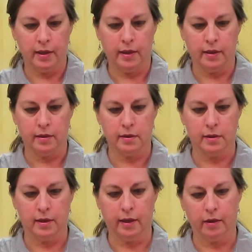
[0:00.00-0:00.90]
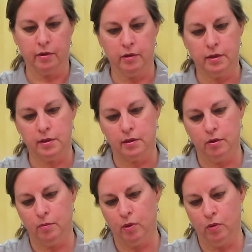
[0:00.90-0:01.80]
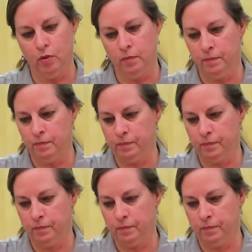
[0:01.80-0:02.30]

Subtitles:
things together in this little bowl.